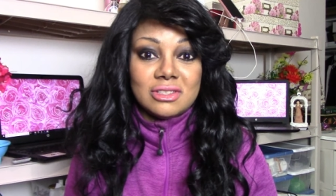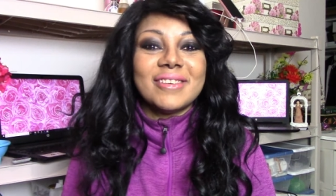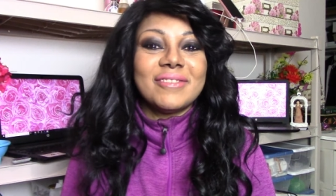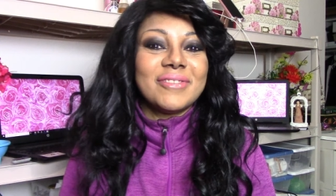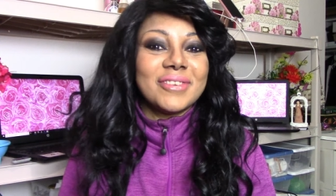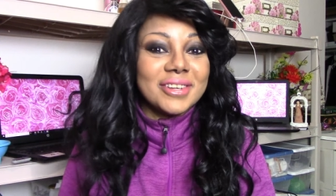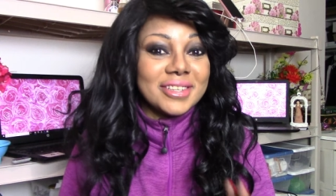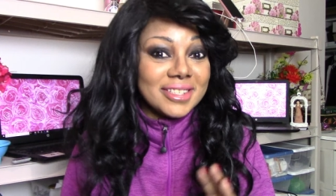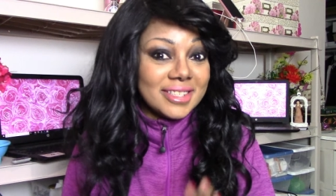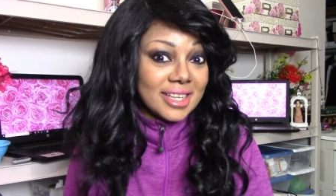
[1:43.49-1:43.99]
The
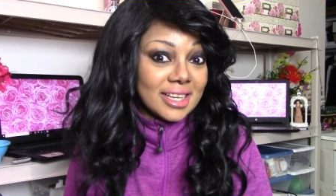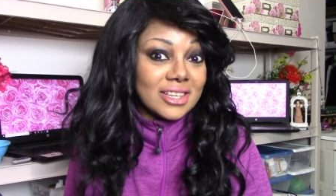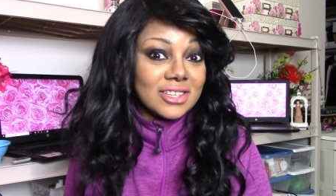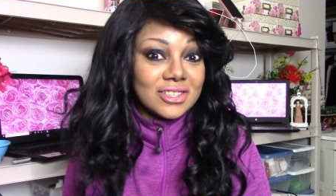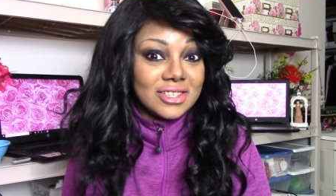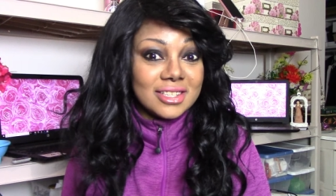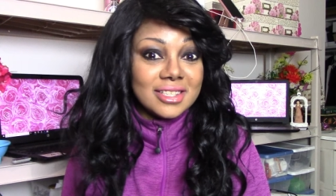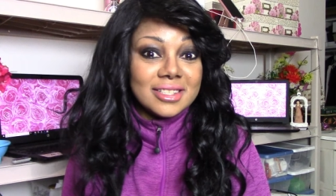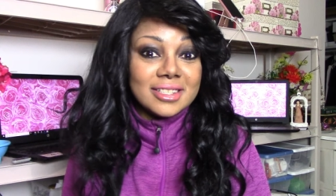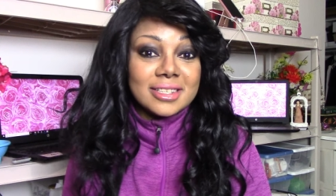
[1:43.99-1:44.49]
first
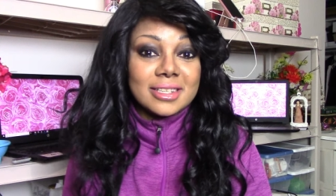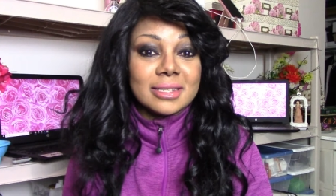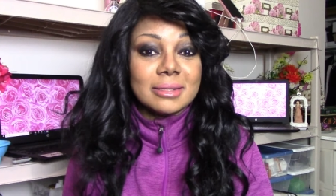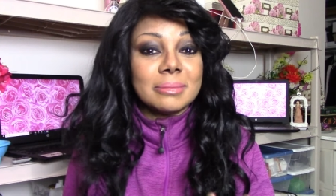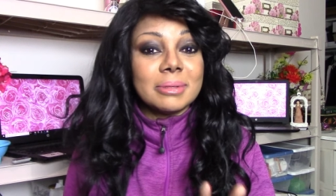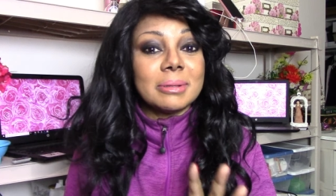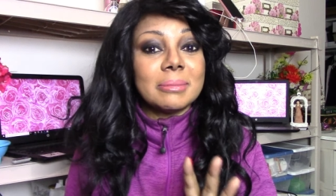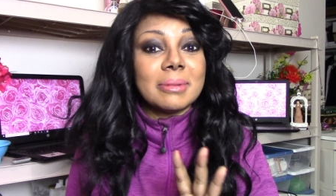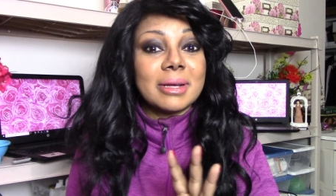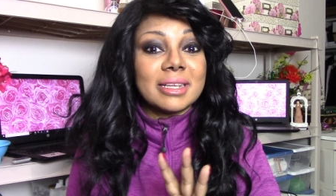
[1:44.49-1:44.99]
section is gonna
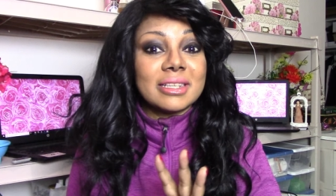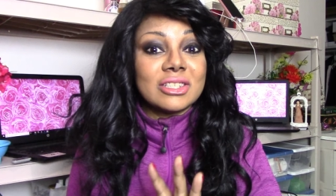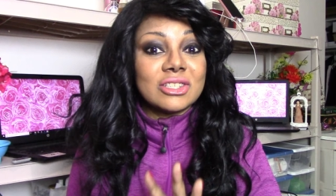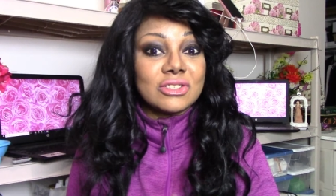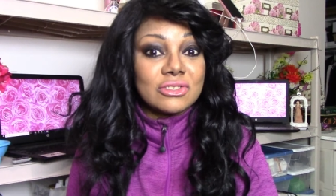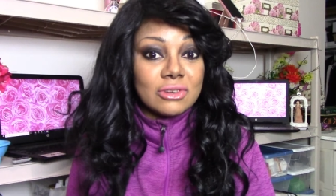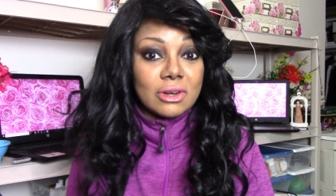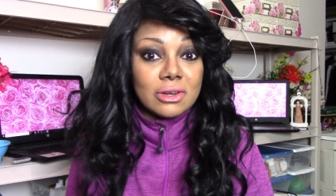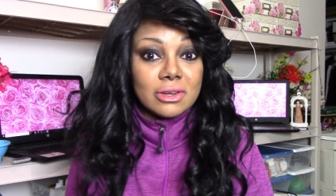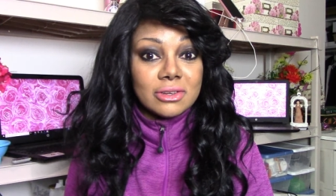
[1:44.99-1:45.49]
be my
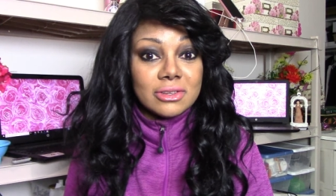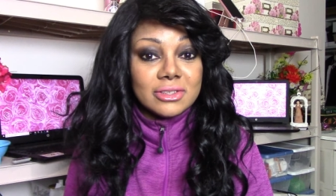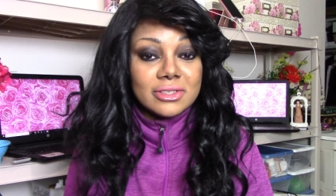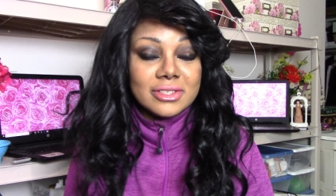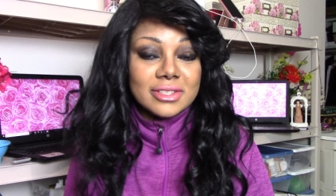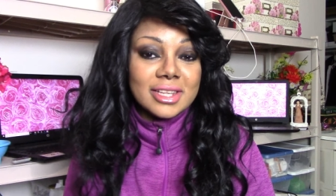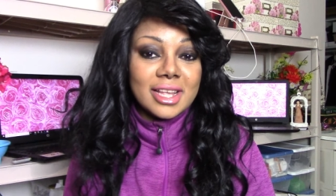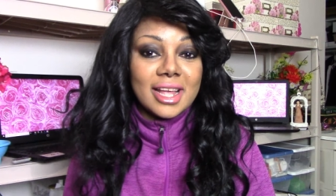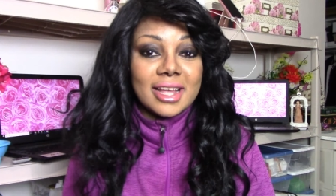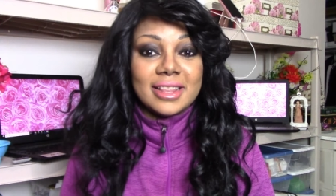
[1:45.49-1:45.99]

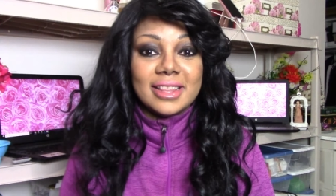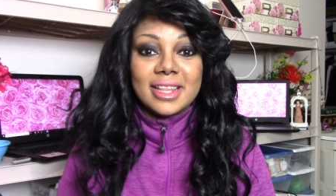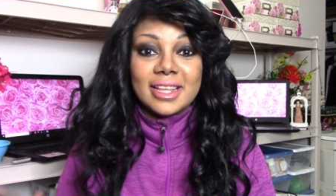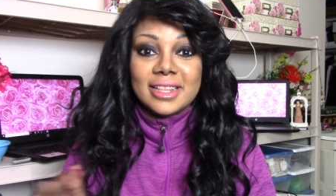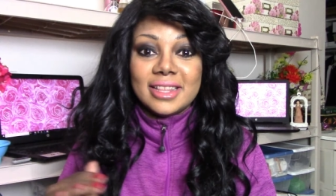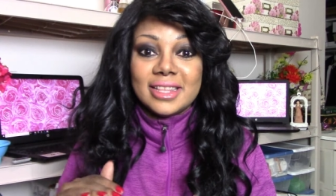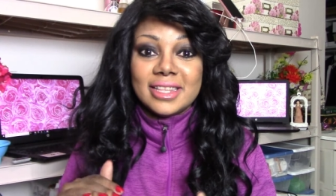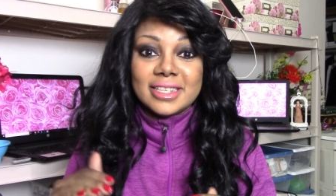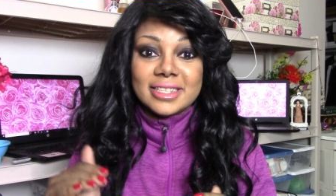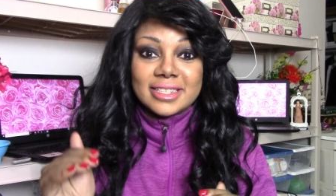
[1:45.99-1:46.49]
struggles, and
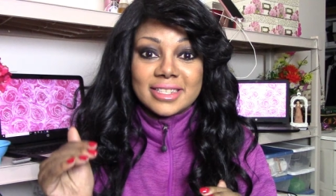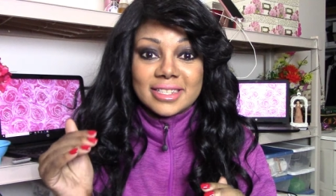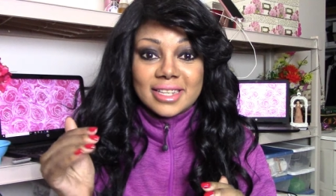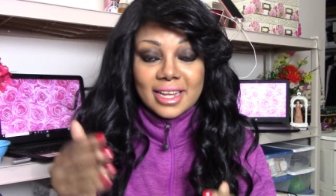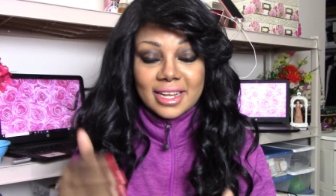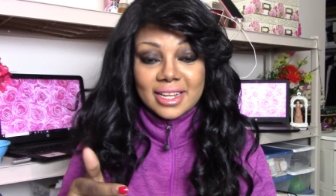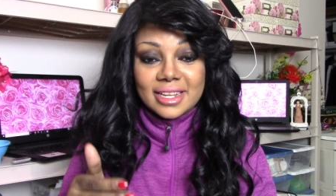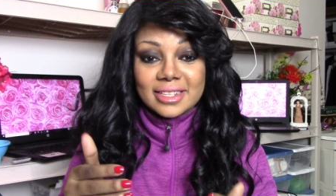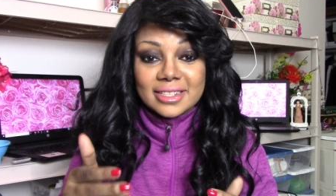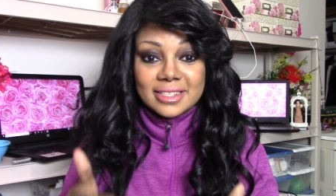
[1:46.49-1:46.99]
then the
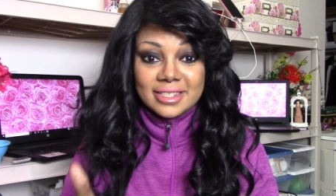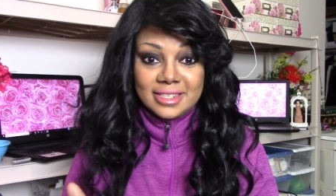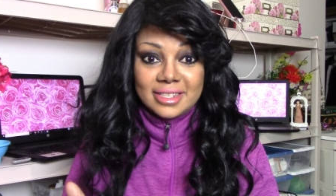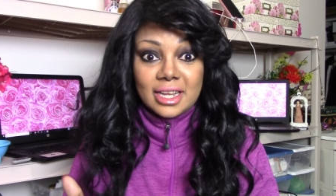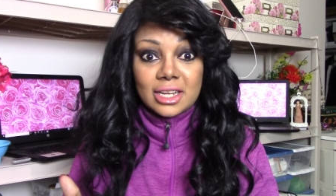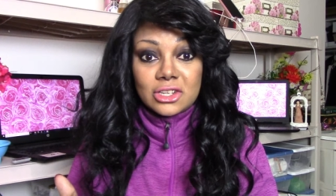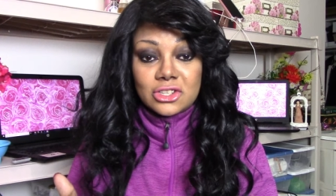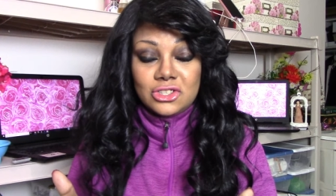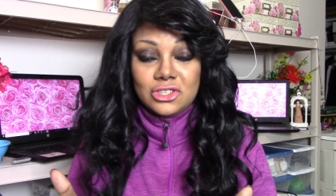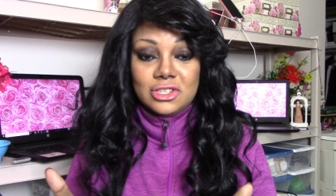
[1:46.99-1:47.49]
second
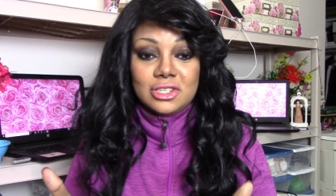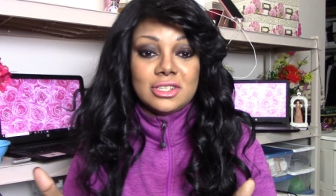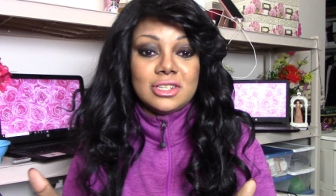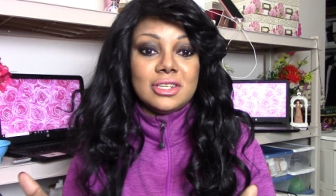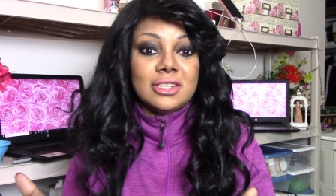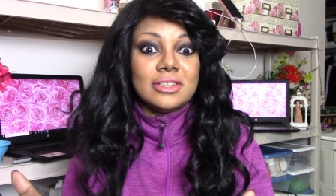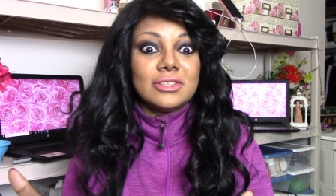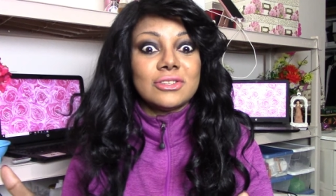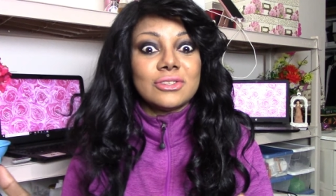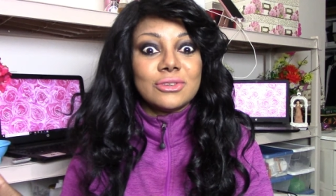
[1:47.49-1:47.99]
section
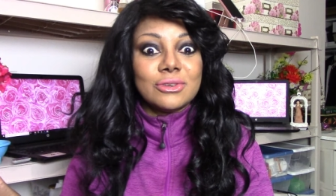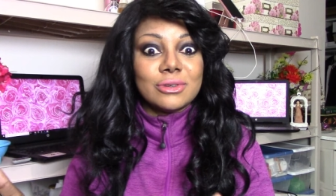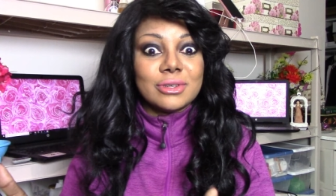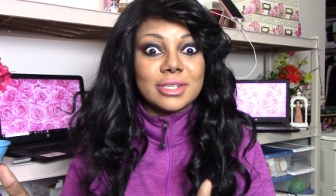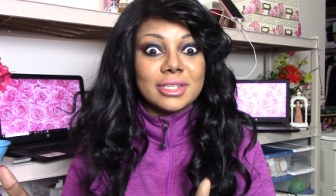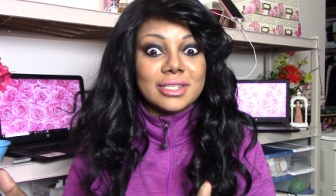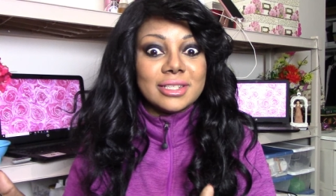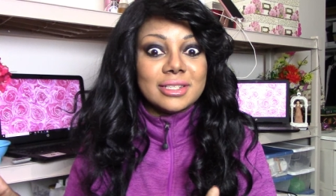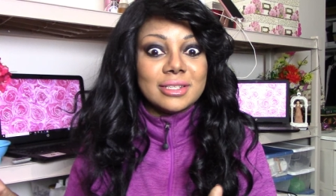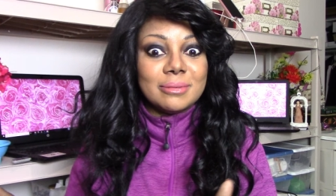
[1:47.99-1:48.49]
is
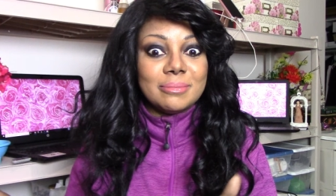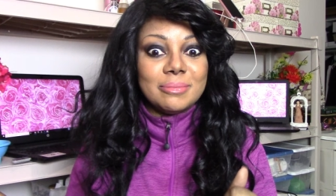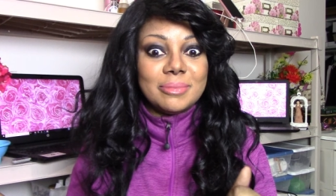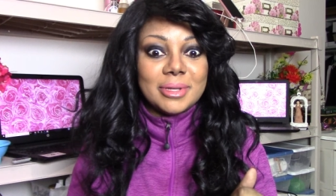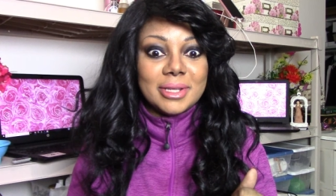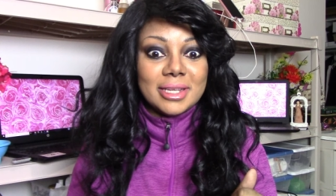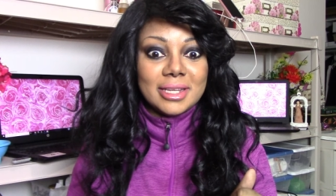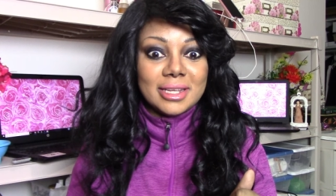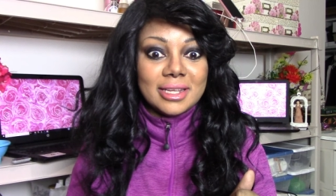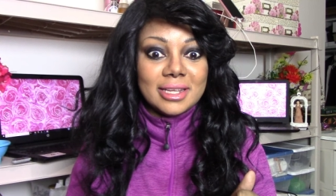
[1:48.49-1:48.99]
going to
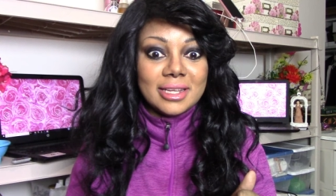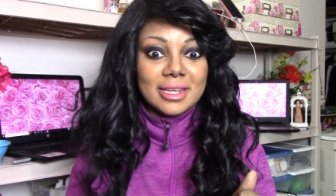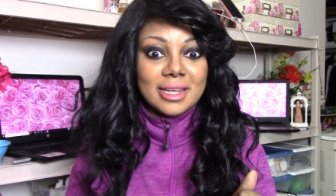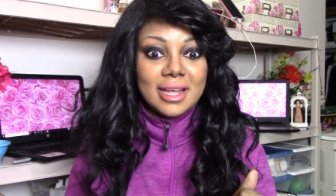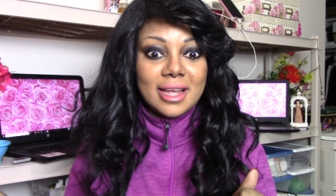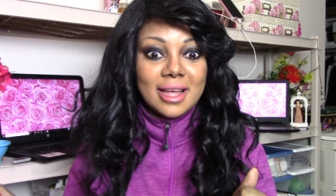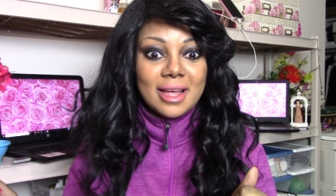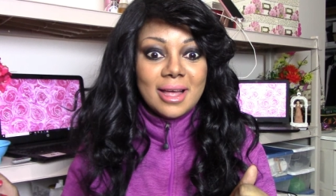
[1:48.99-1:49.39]
be